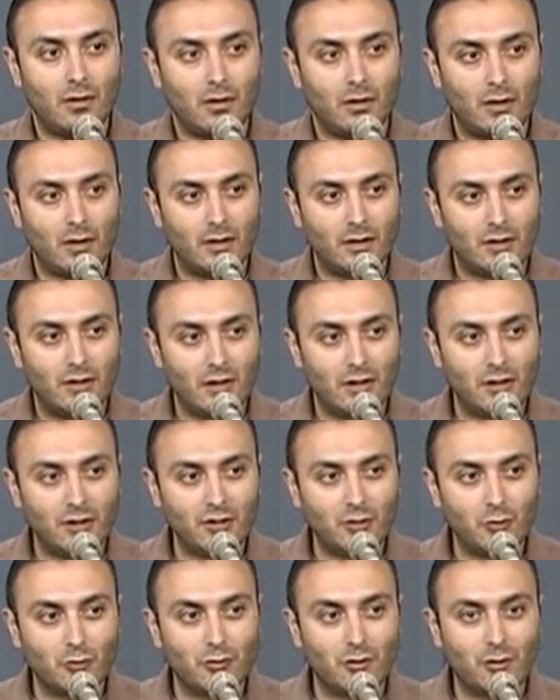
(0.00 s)
And then he
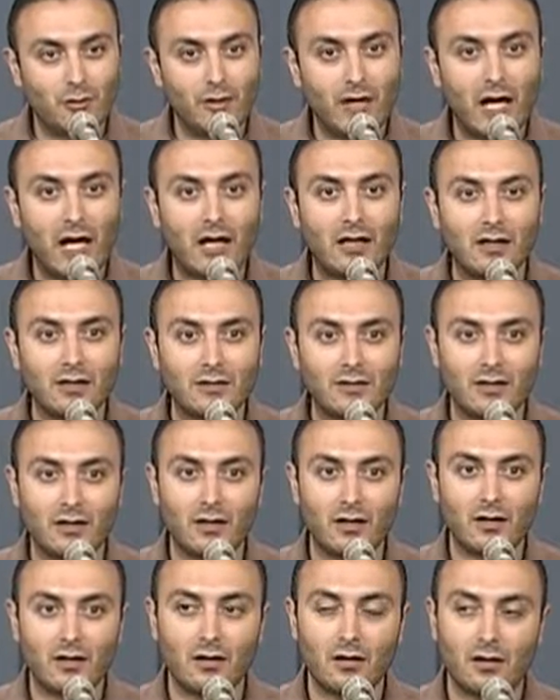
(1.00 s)
showed the
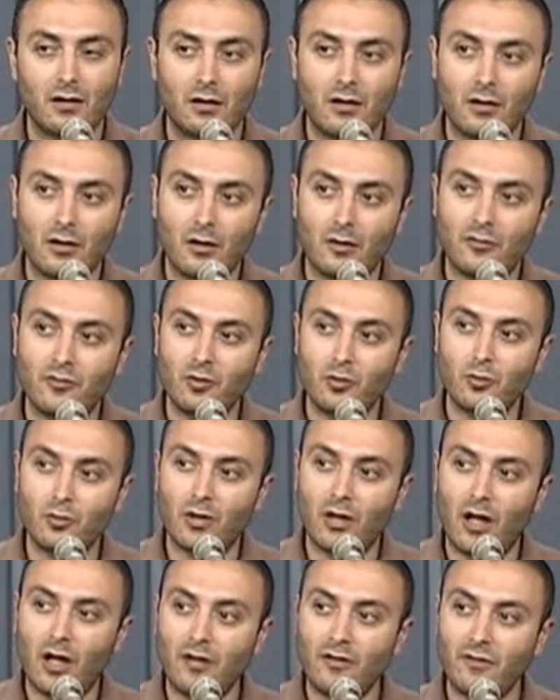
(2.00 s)
reality of you.
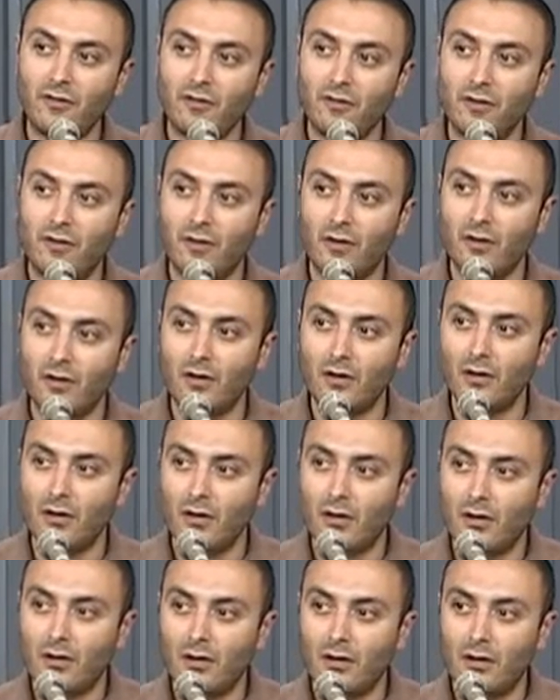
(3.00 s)
Life,
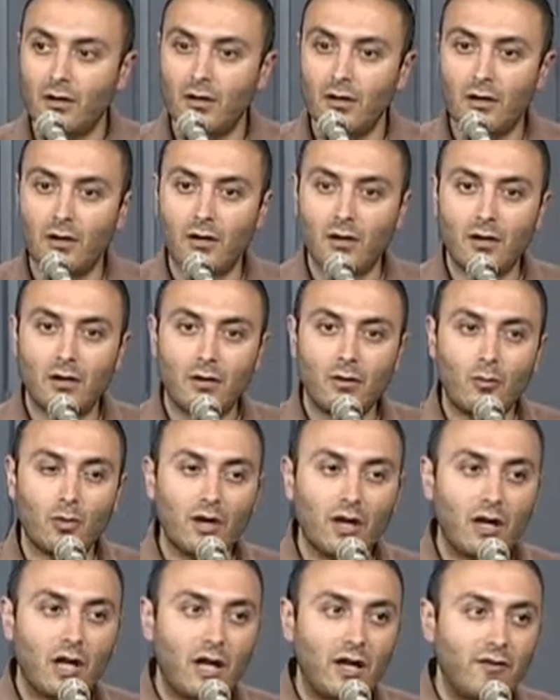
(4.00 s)
what
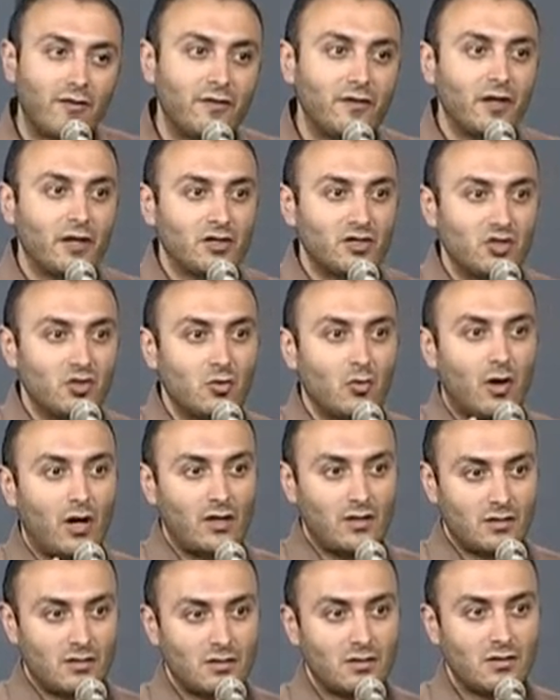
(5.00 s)
life does to
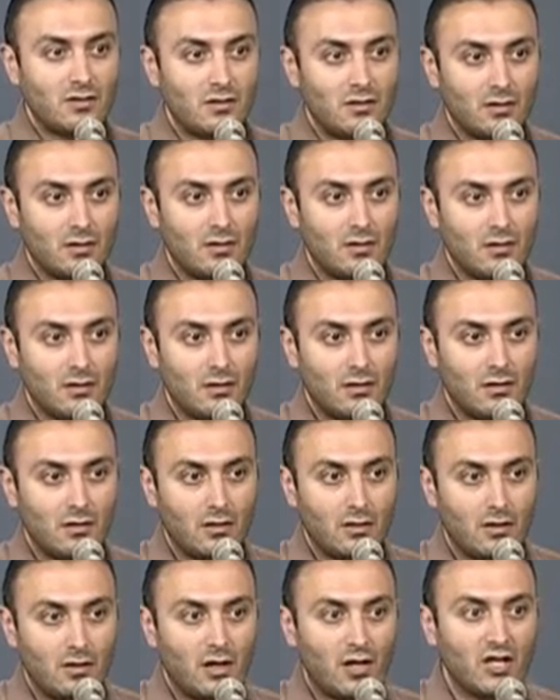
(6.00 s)
us
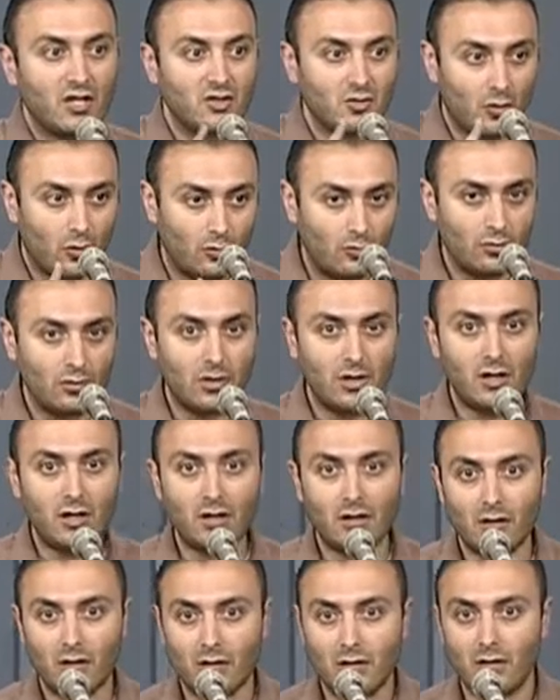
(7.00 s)
is only
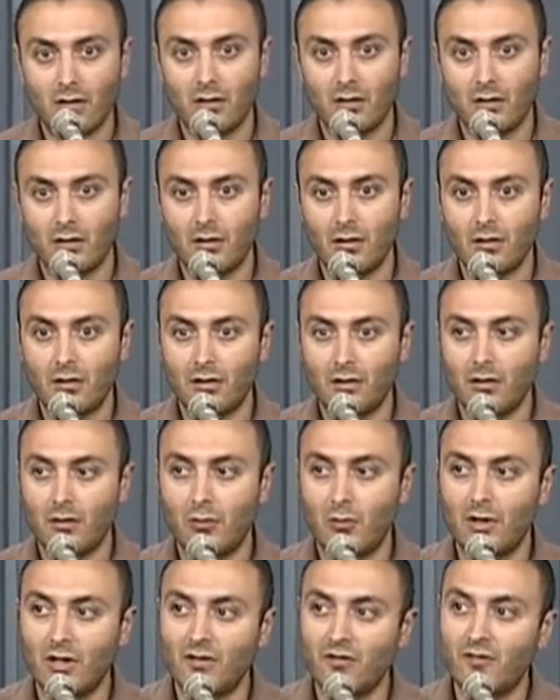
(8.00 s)

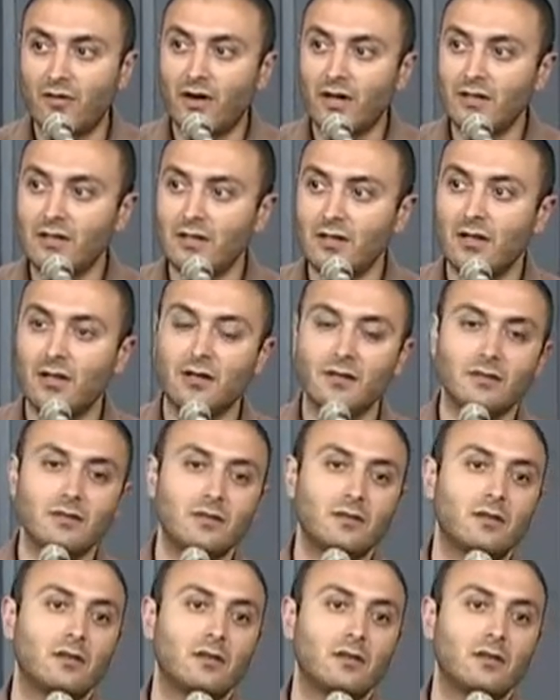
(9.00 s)
what it finds in us.